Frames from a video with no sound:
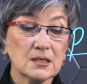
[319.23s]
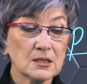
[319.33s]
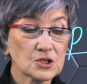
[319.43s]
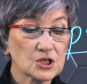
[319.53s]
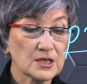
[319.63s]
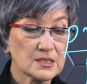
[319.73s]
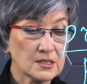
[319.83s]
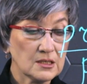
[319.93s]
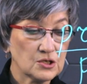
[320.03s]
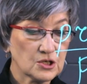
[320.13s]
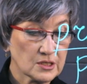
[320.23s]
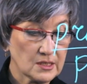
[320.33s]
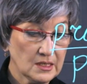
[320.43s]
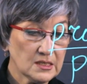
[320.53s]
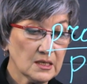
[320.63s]
both the numerator
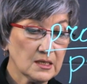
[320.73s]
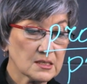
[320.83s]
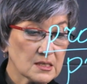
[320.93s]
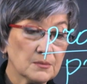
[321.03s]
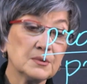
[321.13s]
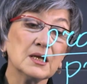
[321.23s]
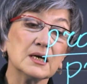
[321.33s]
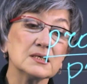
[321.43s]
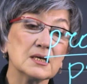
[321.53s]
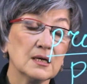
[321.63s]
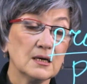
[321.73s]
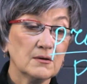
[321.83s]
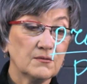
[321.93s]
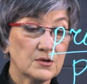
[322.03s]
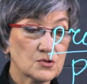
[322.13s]
and the denominator.
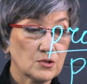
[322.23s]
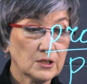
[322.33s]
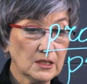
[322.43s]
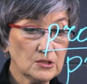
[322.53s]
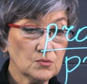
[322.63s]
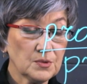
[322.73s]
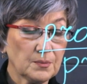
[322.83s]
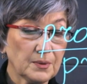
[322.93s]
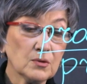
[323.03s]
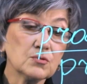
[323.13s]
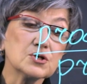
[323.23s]
The result is 1.